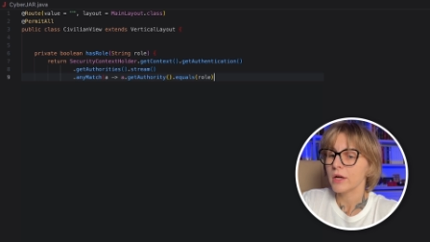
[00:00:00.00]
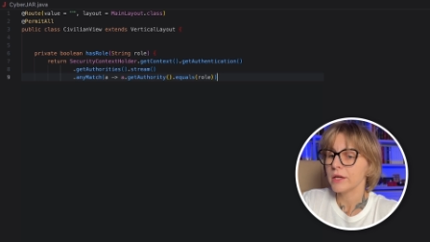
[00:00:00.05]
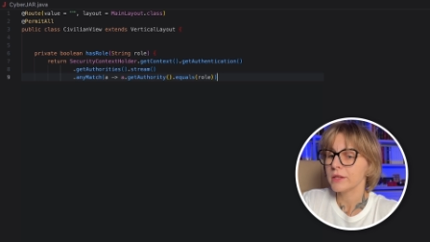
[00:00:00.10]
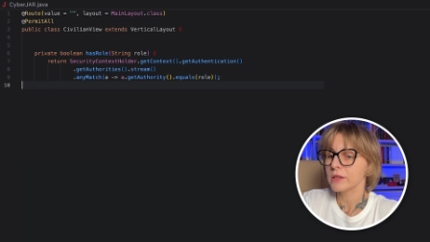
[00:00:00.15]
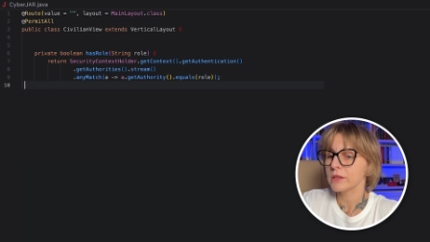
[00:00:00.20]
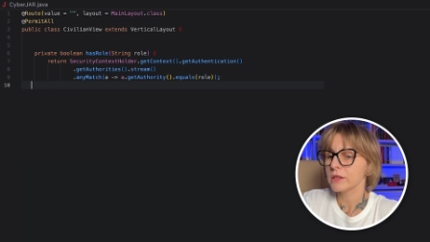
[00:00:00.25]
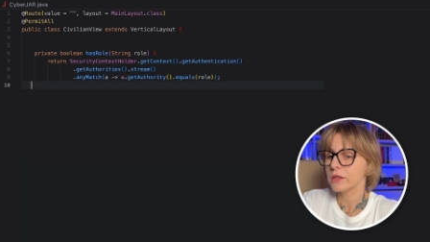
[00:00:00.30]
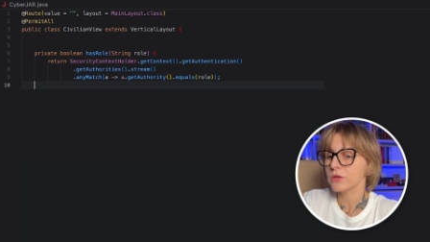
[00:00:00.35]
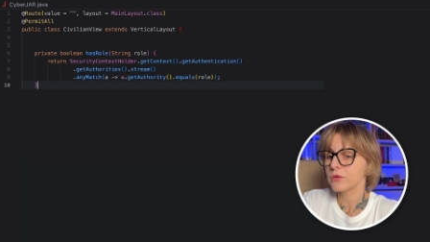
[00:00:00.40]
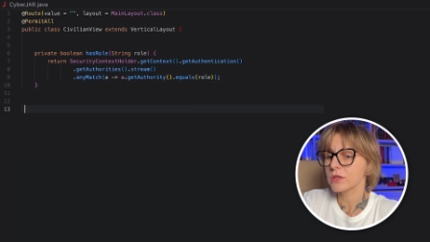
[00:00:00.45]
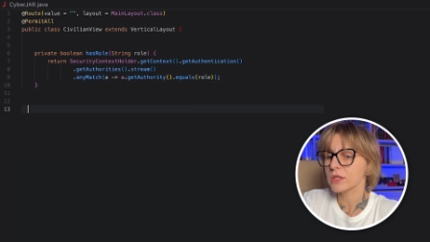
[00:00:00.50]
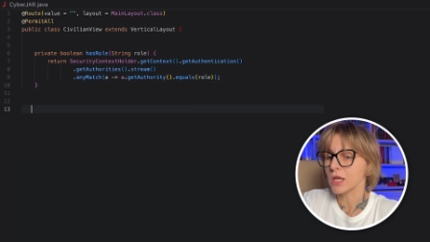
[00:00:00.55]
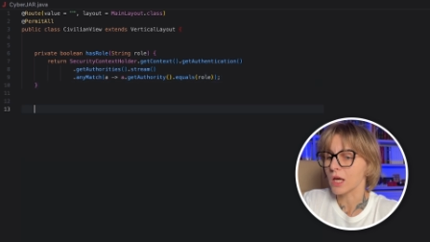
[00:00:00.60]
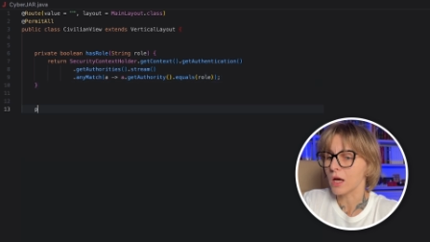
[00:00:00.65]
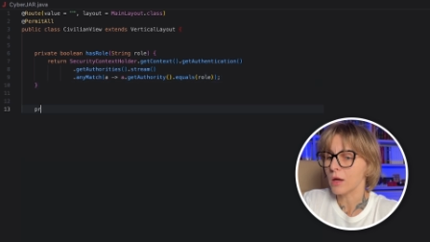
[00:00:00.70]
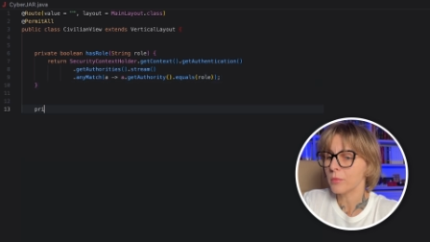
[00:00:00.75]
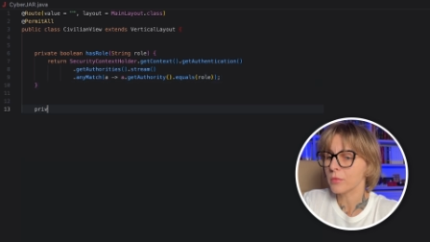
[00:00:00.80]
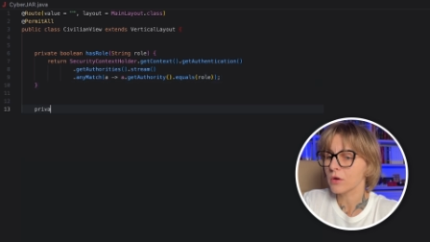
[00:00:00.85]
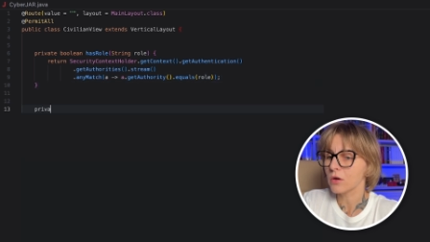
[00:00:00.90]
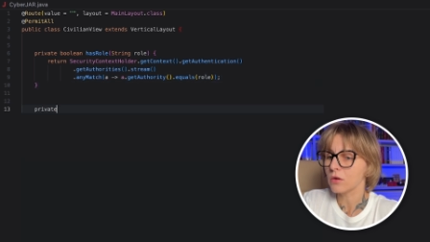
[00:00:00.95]
add a new
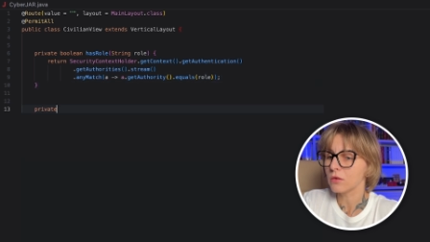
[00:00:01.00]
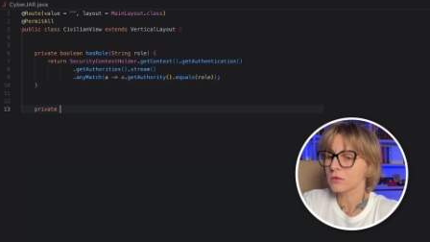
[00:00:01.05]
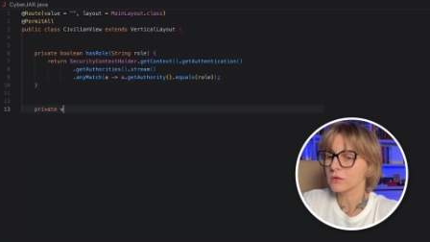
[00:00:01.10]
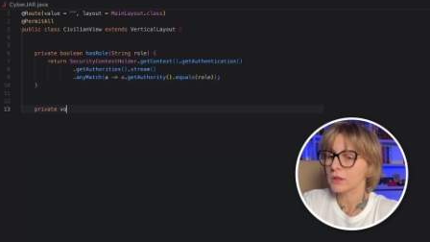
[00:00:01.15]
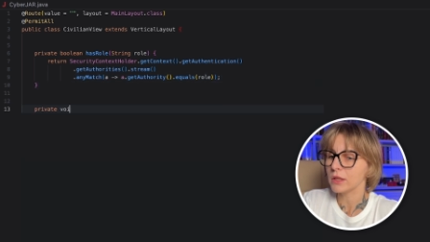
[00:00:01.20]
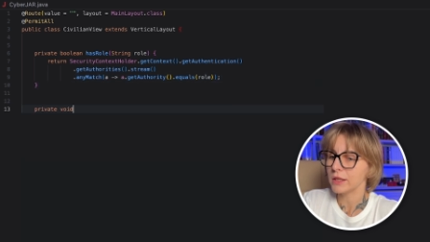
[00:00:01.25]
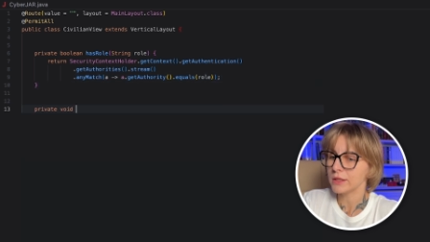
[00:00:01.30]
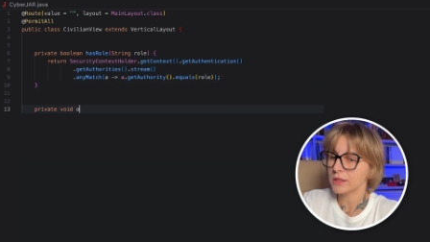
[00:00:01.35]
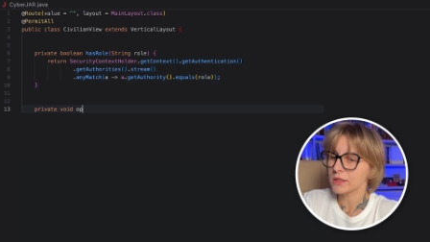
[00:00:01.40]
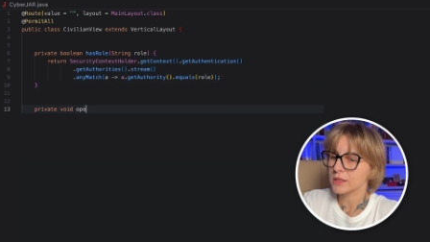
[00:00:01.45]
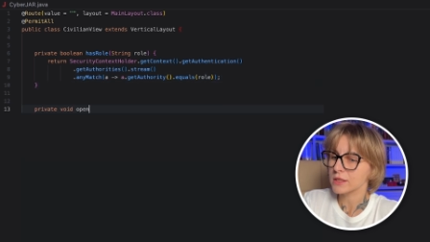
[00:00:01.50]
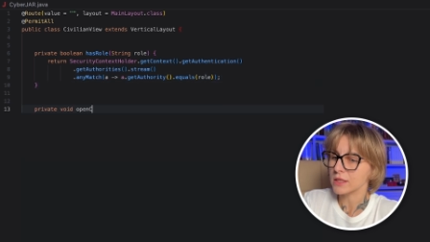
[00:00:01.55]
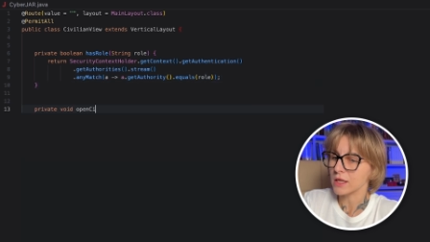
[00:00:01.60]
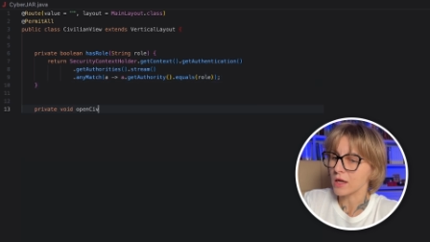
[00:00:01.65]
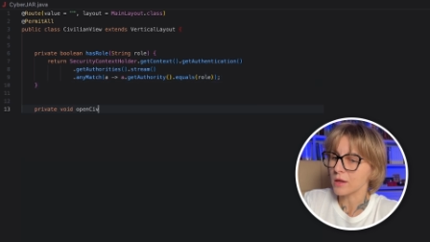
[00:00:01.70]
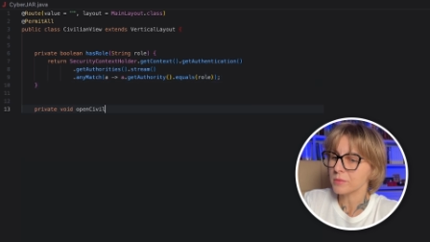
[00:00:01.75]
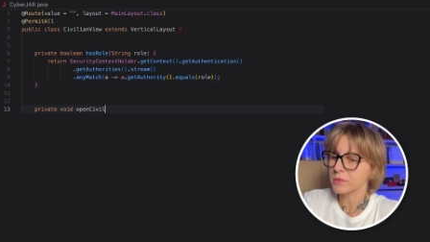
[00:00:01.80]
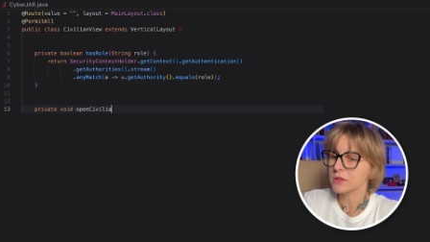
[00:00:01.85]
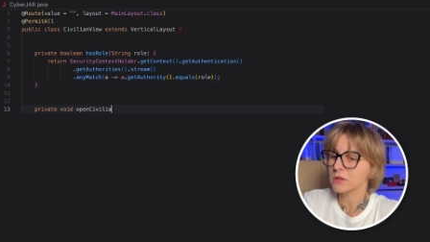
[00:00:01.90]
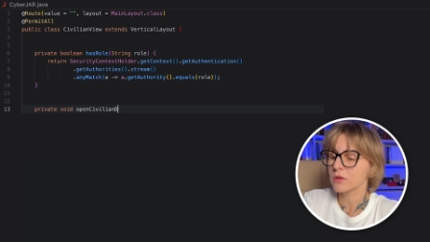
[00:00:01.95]
tab called Edit
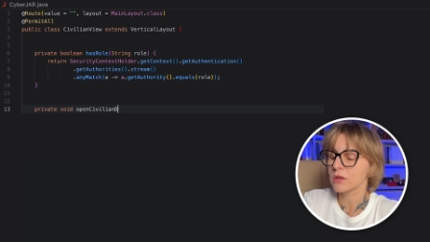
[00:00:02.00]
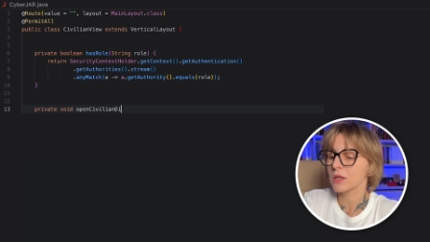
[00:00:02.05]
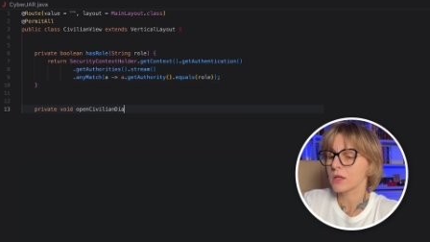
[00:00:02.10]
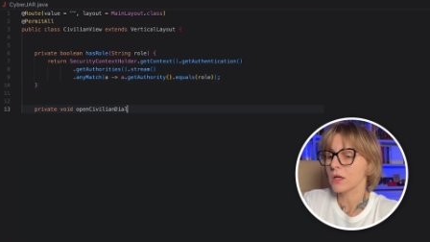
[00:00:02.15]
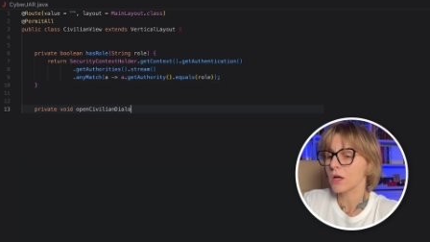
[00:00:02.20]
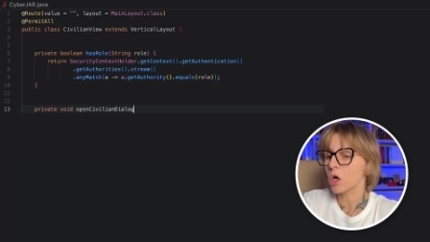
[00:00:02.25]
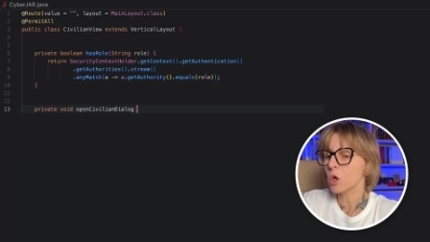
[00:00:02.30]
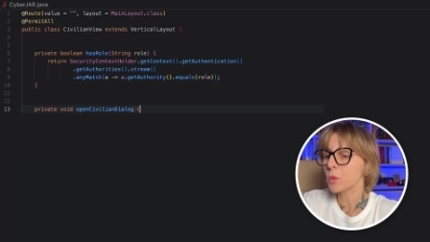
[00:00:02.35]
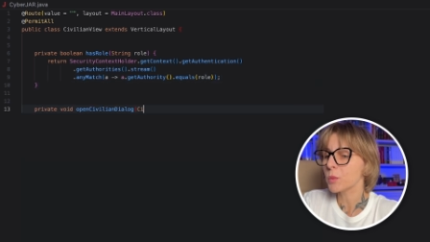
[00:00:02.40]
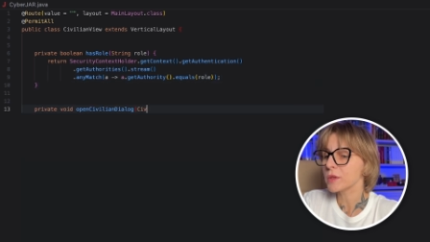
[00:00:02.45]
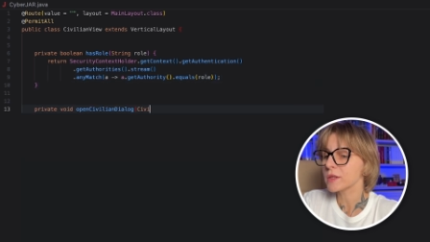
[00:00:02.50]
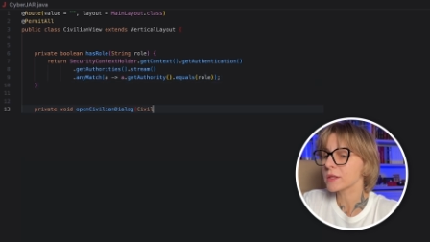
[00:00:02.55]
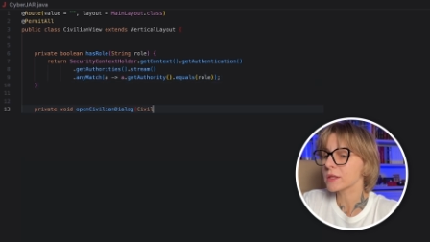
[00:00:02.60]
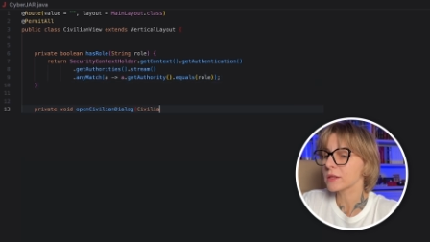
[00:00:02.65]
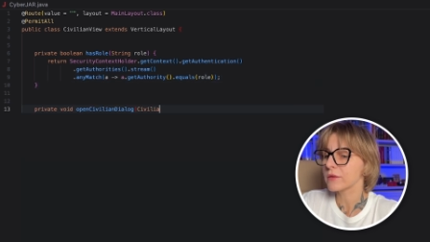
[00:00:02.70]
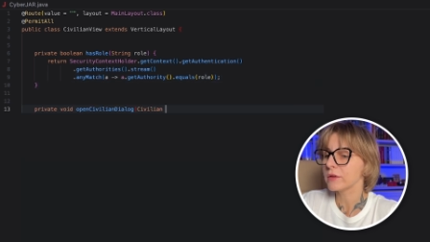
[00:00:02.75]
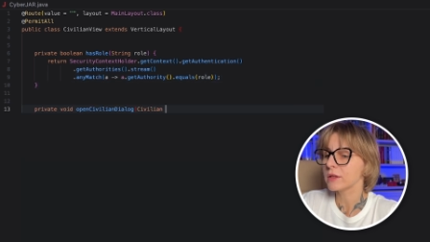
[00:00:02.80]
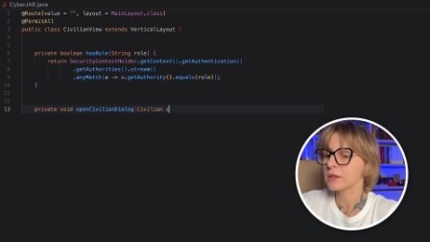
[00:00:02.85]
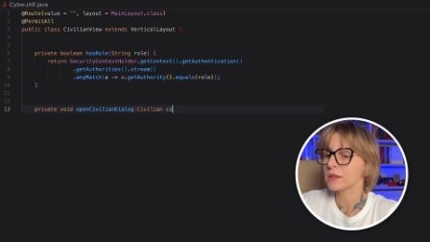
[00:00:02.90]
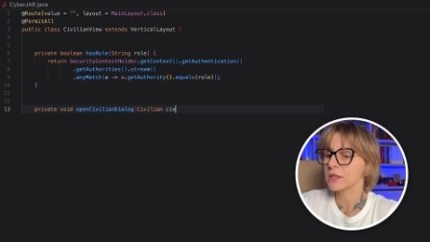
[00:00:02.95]
tab to the Open
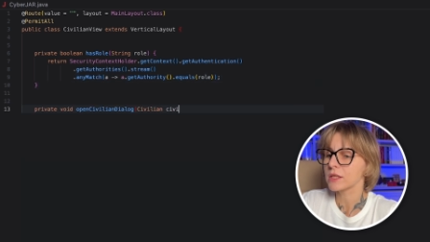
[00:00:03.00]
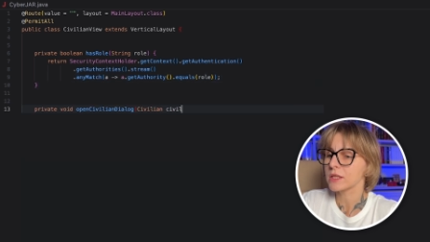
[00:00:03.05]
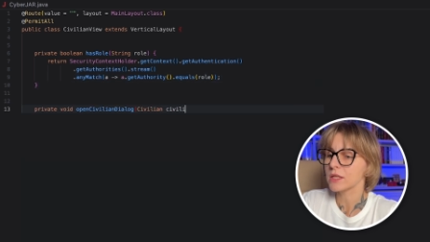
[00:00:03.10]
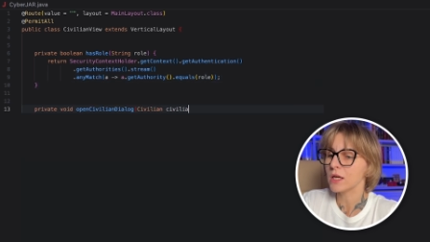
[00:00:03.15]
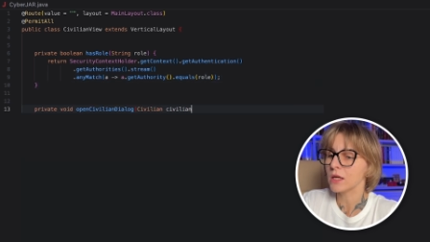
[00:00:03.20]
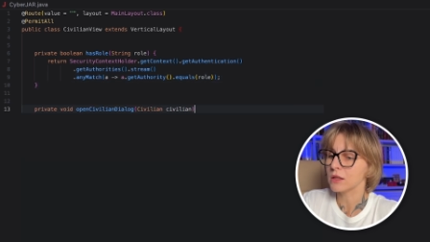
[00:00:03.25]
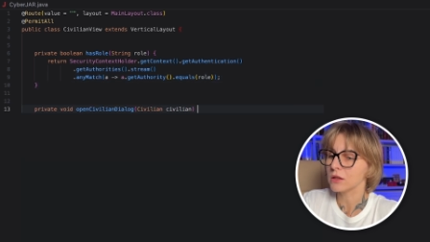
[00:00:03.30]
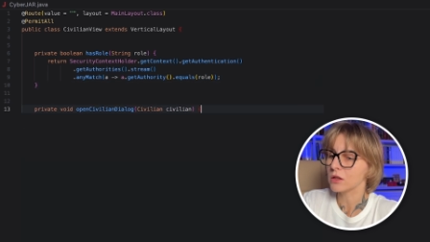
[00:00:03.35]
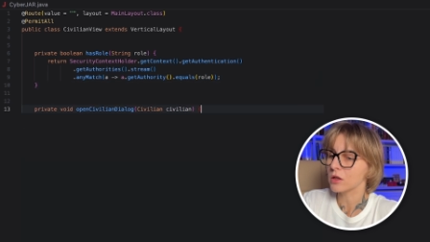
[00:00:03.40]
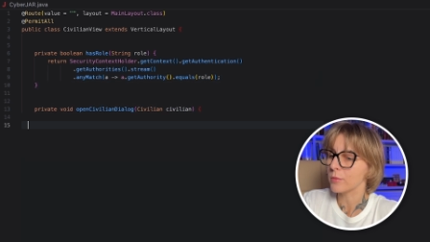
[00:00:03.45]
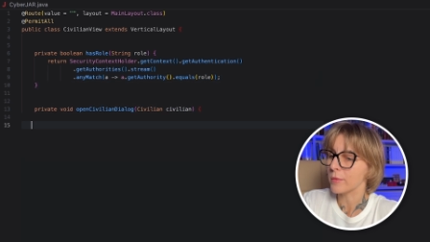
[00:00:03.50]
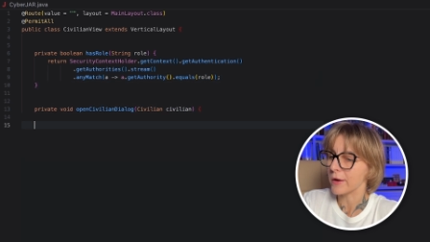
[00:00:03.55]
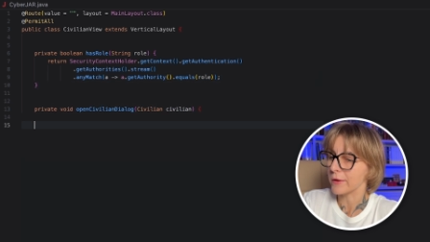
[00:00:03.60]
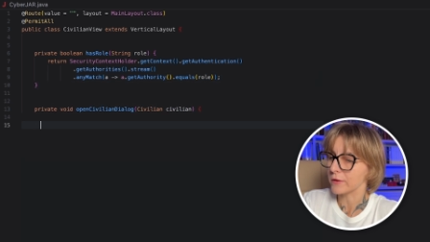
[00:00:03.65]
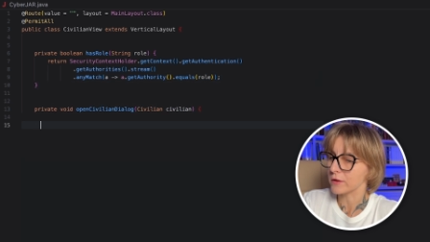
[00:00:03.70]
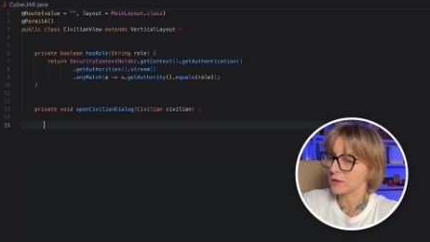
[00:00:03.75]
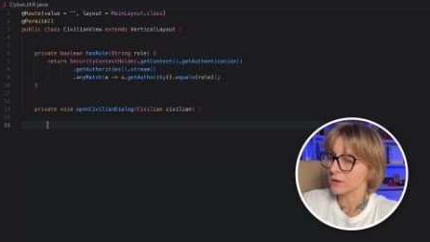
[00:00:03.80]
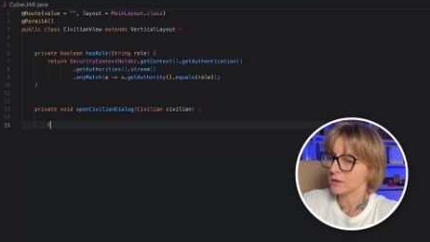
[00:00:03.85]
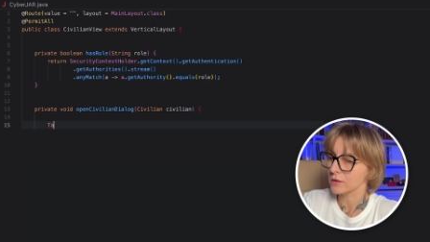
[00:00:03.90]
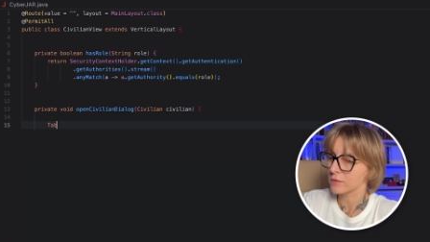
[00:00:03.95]
Civilian Dialog
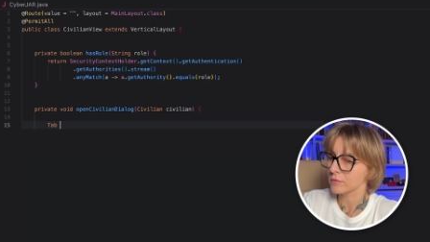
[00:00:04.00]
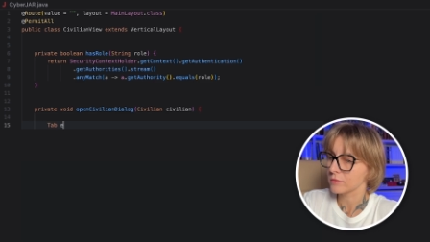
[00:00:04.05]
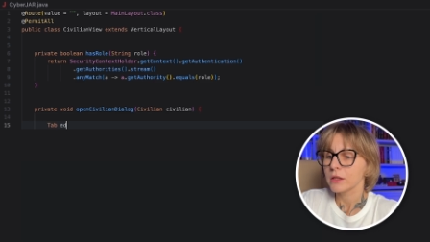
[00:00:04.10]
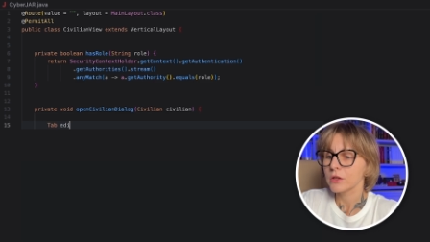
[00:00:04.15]
method.